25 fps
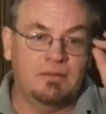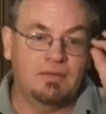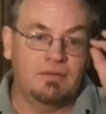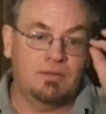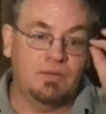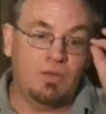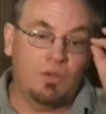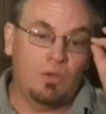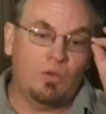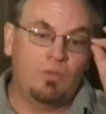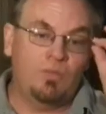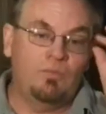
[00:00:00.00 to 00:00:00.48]

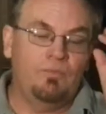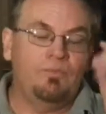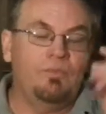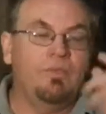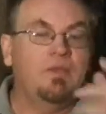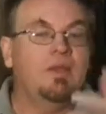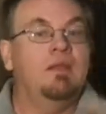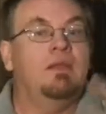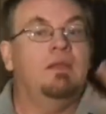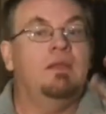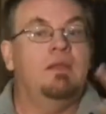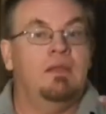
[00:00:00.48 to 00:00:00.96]
So
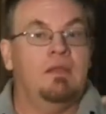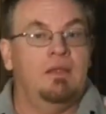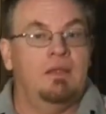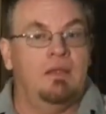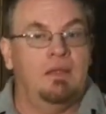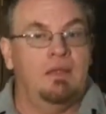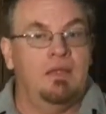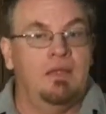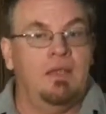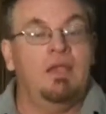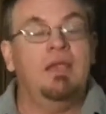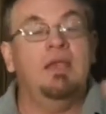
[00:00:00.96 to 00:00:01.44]

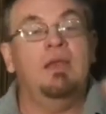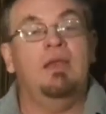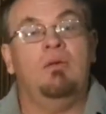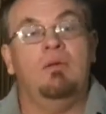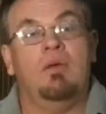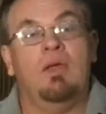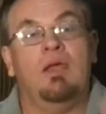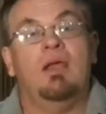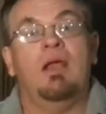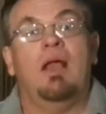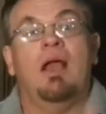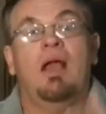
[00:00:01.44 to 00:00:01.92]

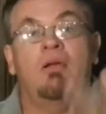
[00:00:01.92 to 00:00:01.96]
anyway,